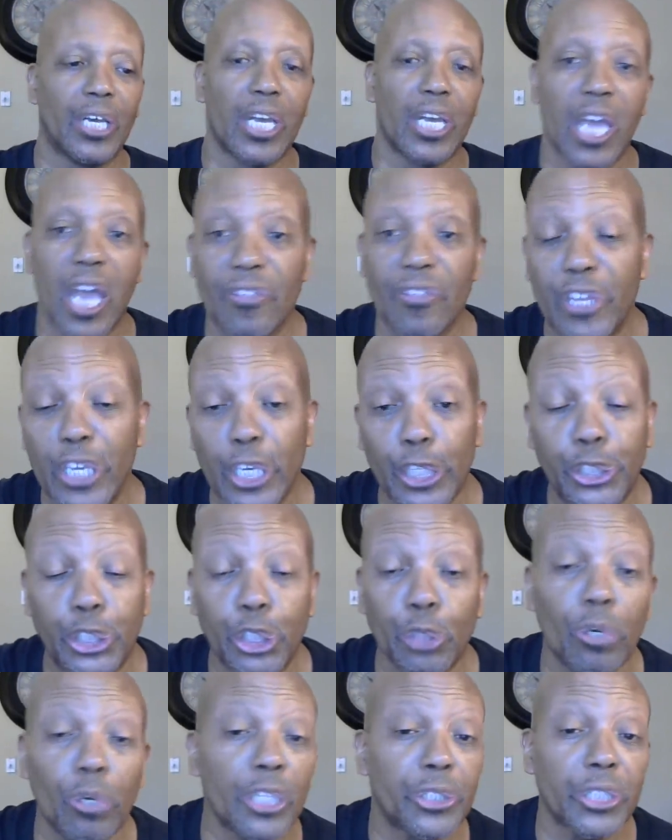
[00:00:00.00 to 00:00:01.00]
In the
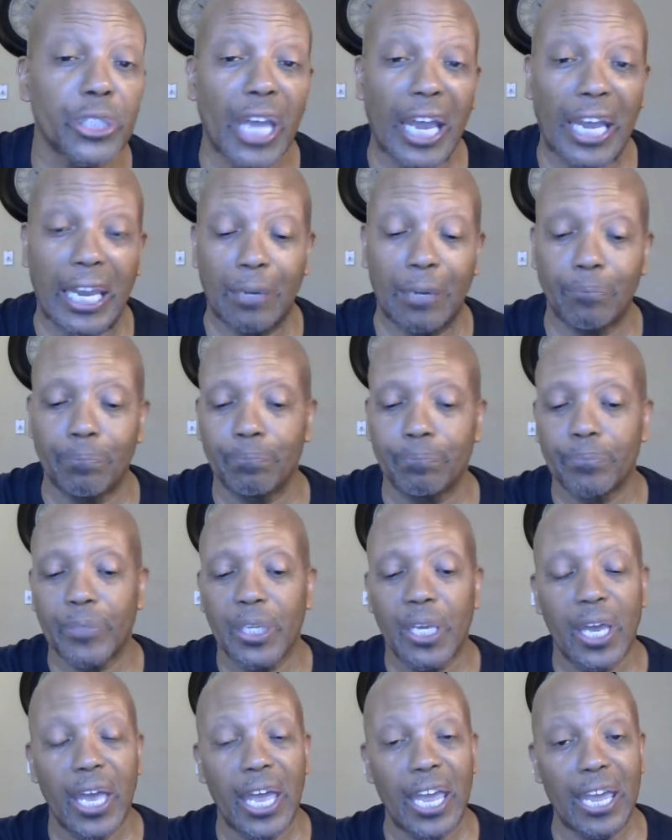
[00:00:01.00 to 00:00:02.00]
Yeshua's
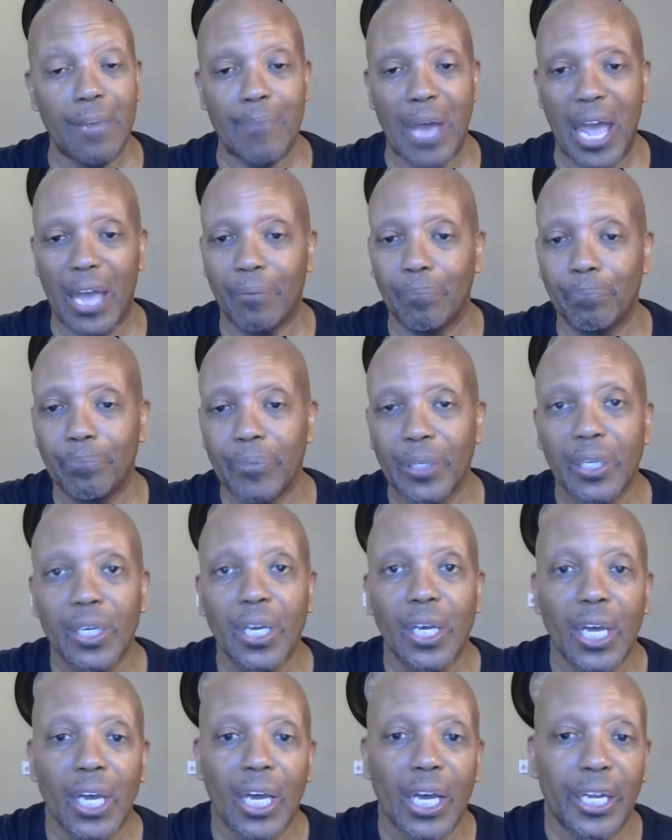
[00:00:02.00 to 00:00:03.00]
name,
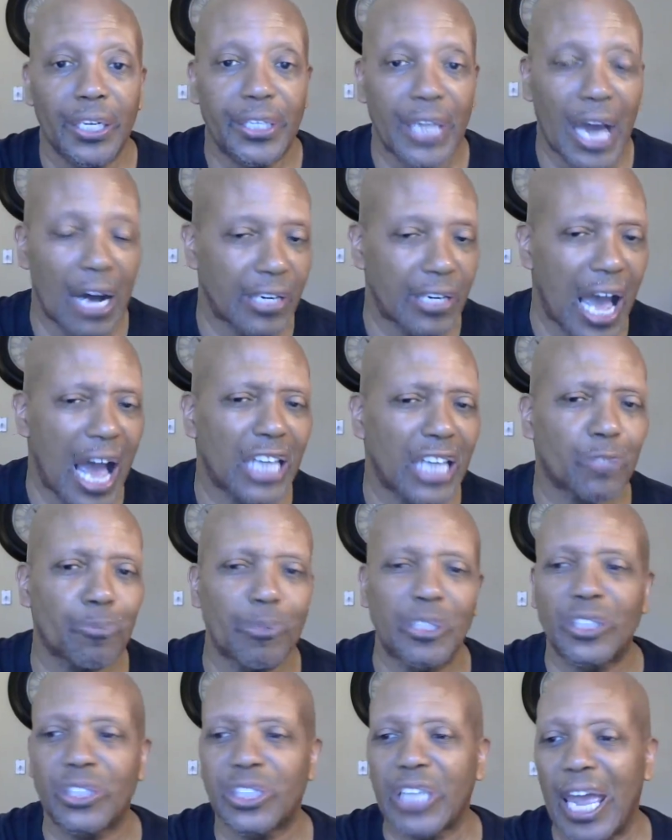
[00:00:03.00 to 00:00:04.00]
amen. Now God's
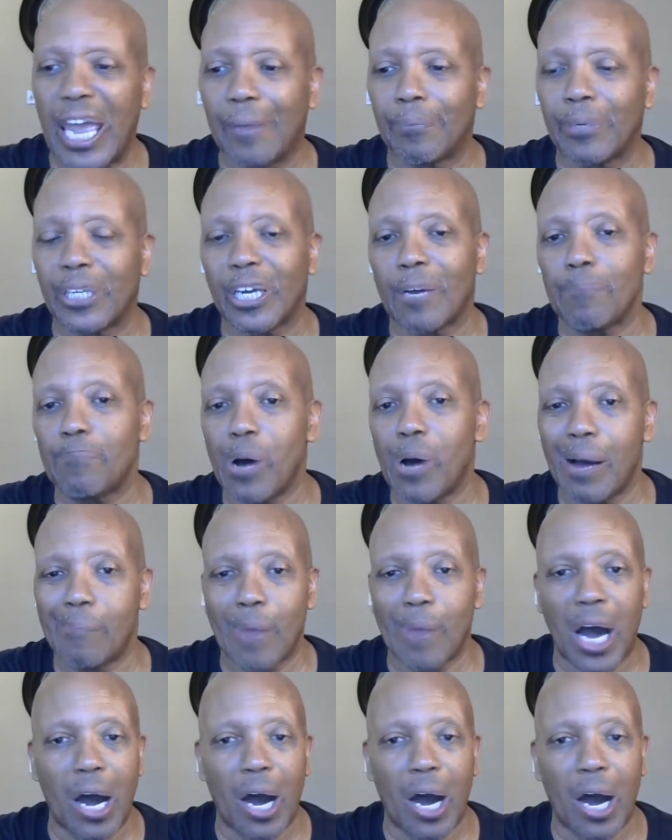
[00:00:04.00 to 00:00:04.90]
been tabling upon my